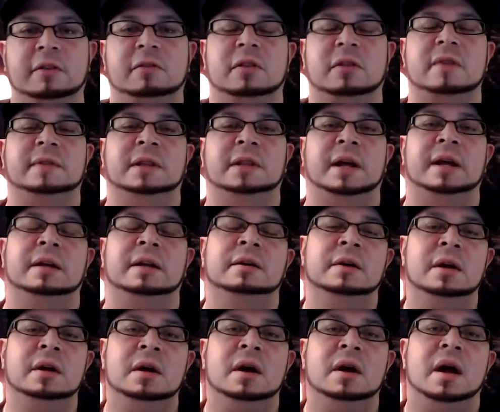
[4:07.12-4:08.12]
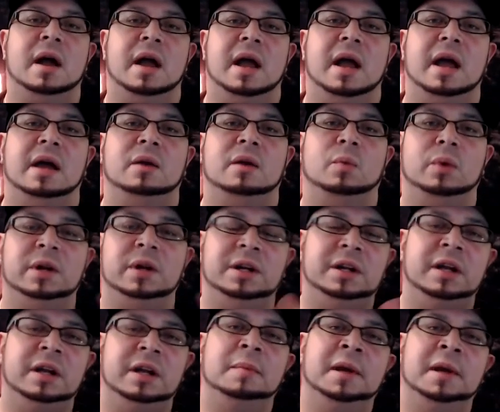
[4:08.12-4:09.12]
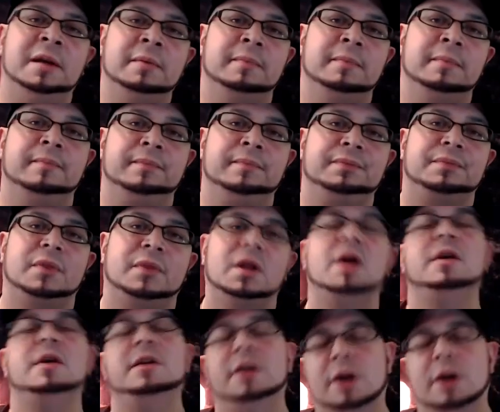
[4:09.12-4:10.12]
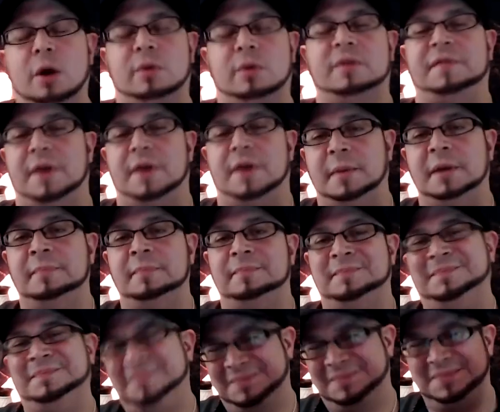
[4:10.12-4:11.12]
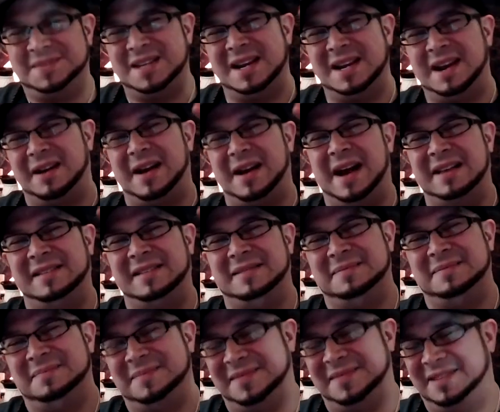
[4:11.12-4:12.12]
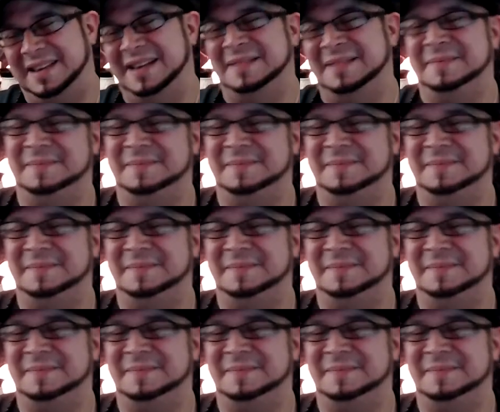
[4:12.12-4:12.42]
love and light. And when you need me, you know where to find me. Take care, guys. See ya.